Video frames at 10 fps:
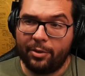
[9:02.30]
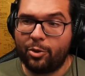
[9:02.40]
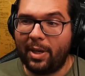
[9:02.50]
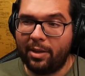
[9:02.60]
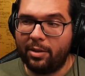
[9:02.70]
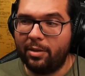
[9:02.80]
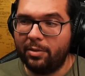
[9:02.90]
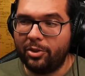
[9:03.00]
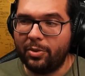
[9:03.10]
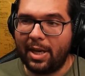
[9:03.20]
trailer,
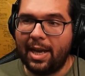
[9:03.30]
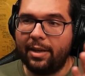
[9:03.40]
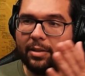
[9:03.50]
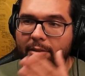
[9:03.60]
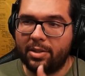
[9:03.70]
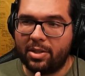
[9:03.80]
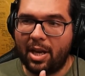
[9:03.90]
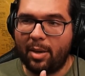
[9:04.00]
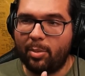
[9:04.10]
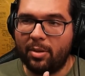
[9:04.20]
you got the
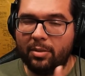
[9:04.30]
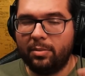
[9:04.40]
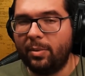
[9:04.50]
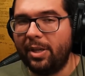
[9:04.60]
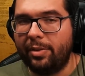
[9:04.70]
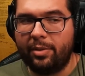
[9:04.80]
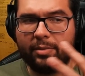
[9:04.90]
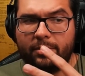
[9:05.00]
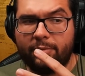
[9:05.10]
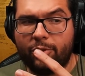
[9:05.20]
sniper with
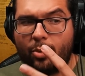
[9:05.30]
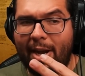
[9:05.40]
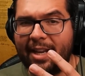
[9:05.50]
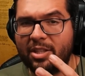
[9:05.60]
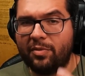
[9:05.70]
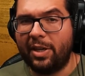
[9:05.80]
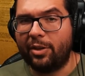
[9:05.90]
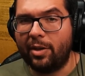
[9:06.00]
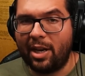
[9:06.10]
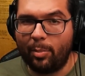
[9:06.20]
trans
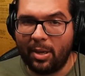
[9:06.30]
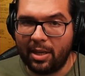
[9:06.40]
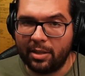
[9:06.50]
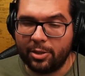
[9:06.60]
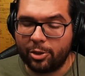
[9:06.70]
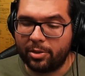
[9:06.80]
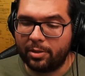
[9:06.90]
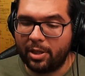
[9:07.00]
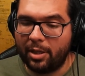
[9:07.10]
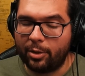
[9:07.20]
fingernail polish
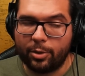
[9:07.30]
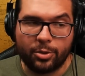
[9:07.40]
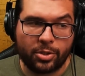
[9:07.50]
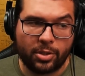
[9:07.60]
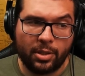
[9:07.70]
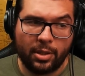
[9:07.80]
colors.